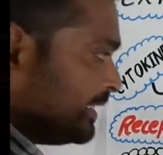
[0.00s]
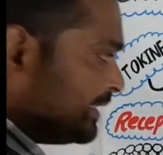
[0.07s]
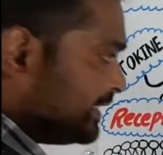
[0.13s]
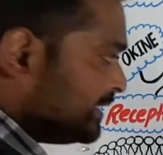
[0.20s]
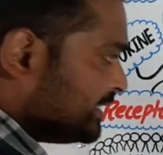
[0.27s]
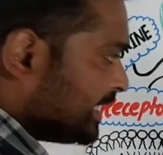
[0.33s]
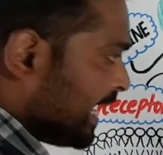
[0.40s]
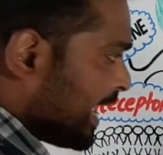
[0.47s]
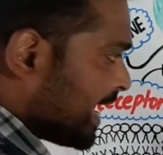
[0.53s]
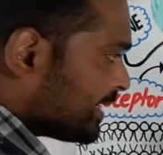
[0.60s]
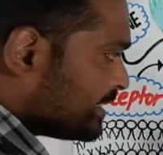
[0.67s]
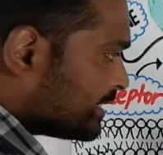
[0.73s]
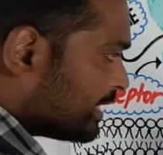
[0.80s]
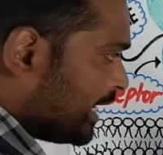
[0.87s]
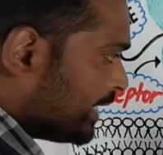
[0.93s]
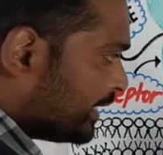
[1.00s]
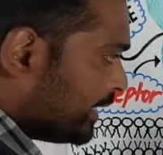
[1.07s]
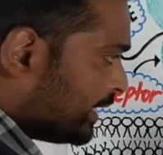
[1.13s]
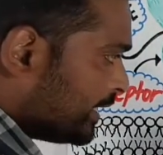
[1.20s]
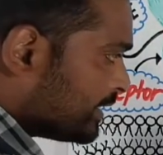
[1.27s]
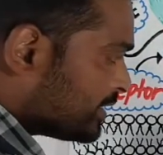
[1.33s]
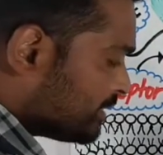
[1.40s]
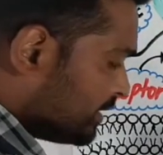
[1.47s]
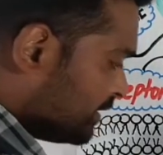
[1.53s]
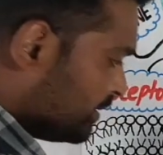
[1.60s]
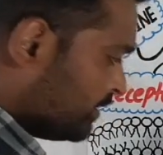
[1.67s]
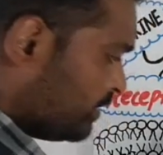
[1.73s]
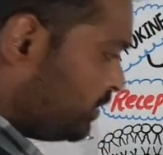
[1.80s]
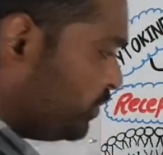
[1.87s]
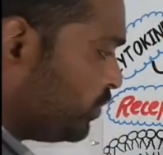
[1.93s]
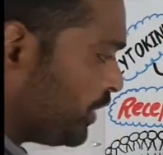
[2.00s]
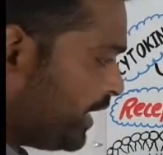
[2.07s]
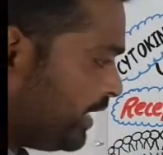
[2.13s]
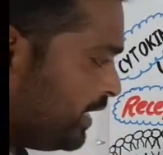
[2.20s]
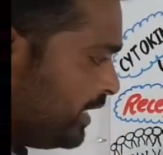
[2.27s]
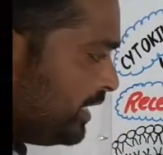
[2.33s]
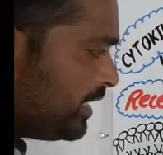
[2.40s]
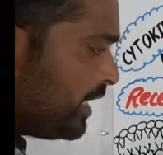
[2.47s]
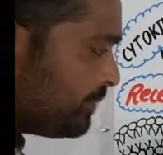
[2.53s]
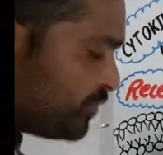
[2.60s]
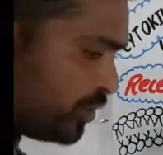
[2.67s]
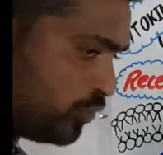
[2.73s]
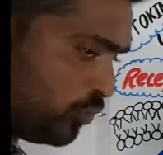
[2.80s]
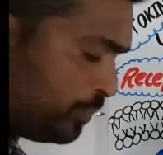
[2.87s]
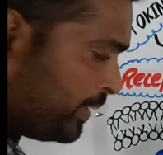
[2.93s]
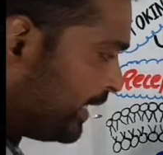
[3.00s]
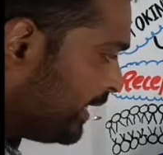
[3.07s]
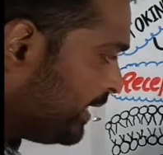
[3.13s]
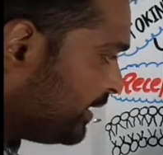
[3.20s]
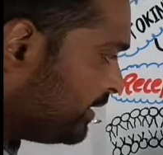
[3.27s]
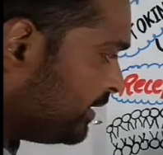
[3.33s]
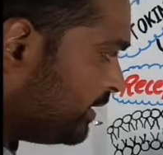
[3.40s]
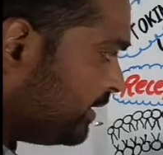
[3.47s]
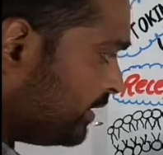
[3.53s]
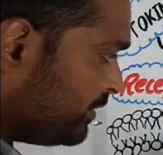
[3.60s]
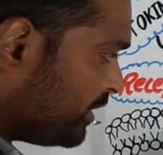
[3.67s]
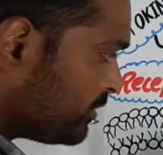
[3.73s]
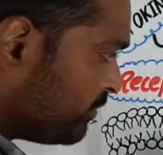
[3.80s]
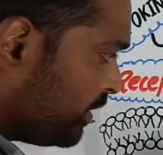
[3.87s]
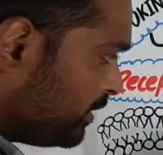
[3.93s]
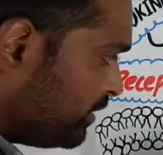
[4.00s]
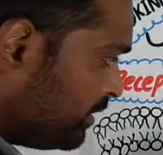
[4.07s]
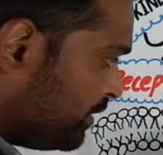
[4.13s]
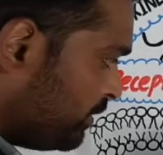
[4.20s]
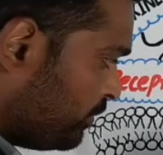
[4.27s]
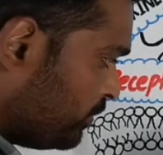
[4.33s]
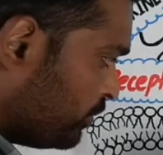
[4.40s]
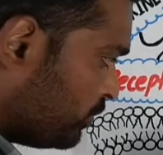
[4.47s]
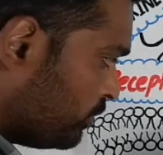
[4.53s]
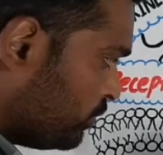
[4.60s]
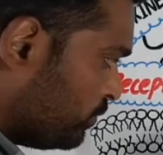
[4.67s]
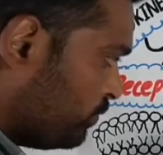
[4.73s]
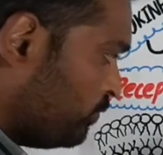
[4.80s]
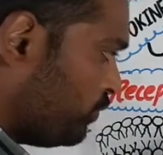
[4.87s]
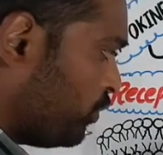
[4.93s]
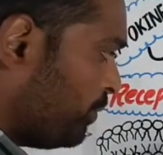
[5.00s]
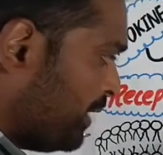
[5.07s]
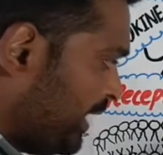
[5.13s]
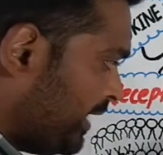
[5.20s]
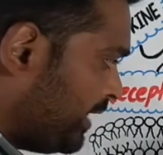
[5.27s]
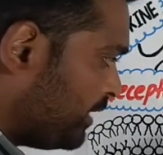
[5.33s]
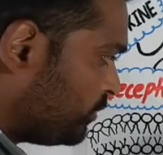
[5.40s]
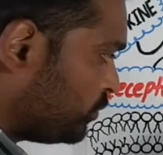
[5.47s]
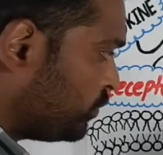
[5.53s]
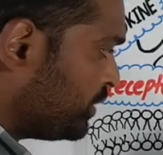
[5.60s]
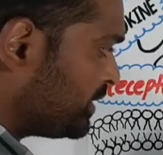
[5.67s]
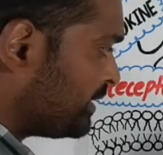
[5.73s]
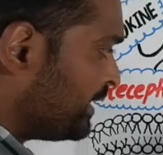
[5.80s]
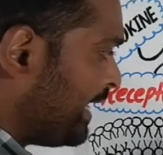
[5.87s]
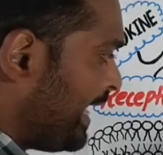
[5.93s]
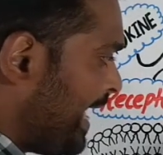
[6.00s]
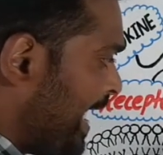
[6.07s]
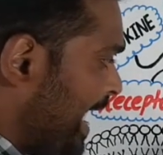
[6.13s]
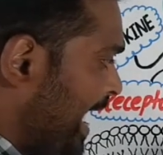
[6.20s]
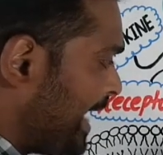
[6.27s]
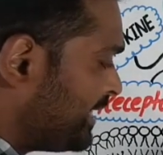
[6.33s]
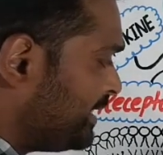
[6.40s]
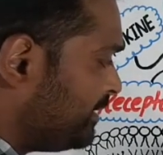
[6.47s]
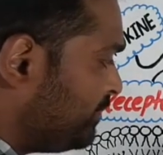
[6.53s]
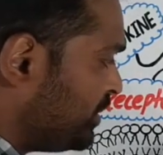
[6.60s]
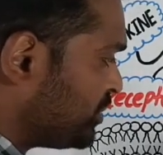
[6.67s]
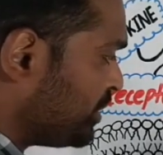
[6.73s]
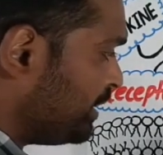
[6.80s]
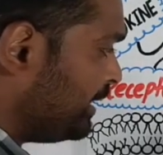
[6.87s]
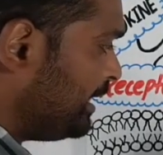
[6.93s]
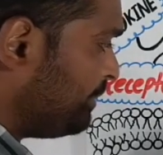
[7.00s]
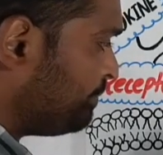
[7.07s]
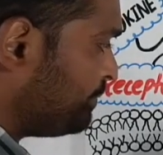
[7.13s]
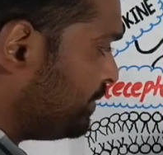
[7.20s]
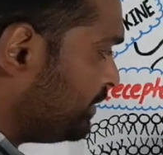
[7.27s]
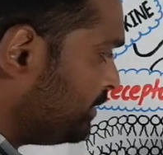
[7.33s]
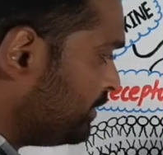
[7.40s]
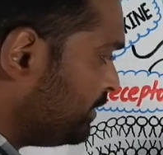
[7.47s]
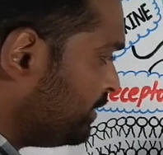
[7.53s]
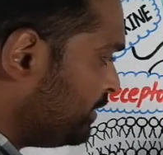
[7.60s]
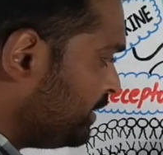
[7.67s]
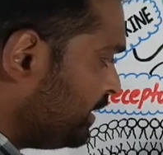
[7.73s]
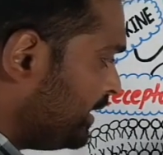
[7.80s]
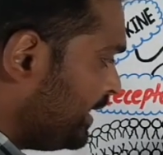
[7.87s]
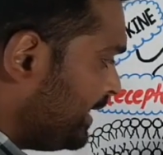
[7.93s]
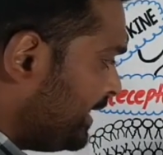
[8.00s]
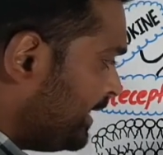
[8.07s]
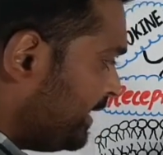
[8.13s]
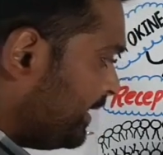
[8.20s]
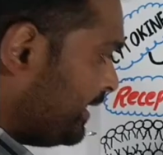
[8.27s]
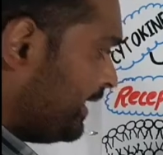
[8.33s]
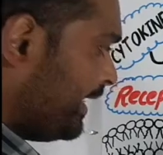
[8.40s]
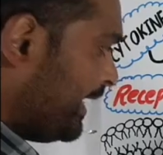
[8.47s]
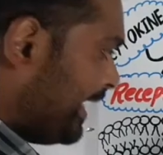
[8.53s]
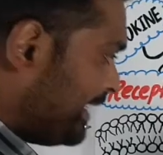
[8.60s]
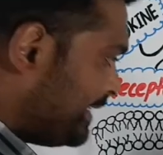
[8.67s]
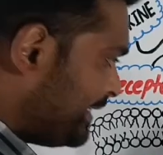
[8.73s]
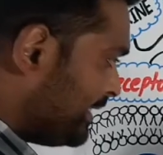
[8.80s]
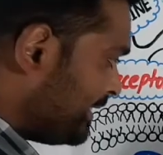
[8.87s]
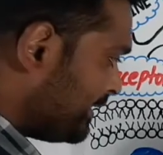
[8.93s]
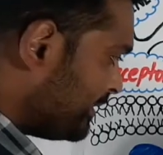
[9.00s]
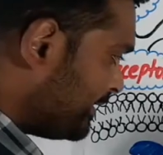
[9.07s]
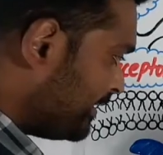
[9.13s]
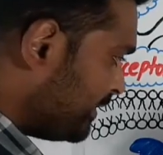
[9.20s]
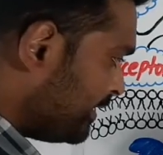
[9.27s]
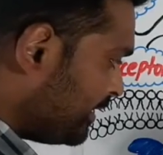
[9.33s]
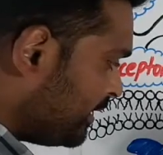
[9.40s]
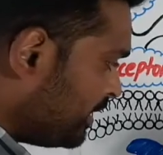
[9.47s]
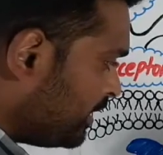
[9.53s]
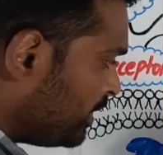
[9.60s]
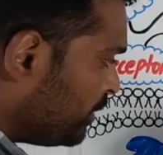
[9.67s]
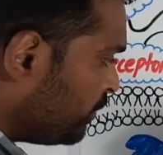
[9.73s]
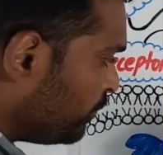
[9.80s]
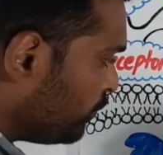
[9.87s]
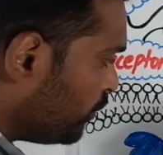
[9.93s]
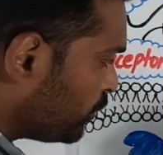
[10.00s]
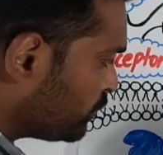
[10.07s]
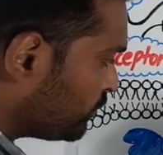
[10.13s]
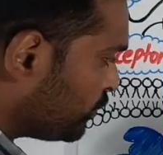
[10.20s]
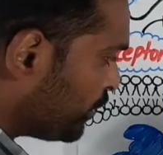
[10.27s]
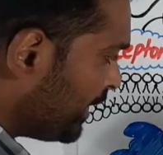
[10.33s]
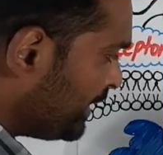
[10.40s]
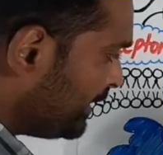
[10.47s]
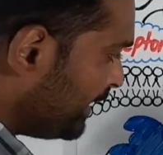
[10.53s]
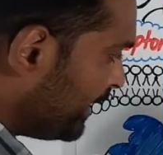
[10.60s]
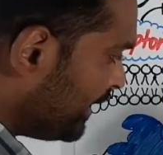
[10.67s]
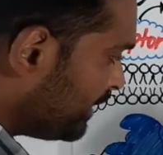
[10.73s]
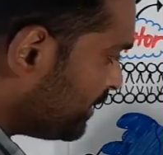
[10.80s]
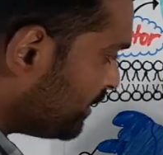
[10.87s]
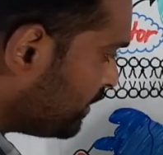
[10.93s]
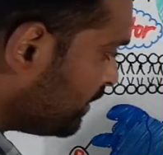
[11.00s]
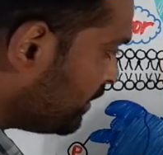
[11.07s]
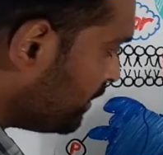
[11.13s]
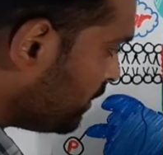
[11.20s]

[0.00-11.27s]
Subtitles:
the JAK kinase, okay, comes into play, this one, from here through its activation lip, it phosphorylate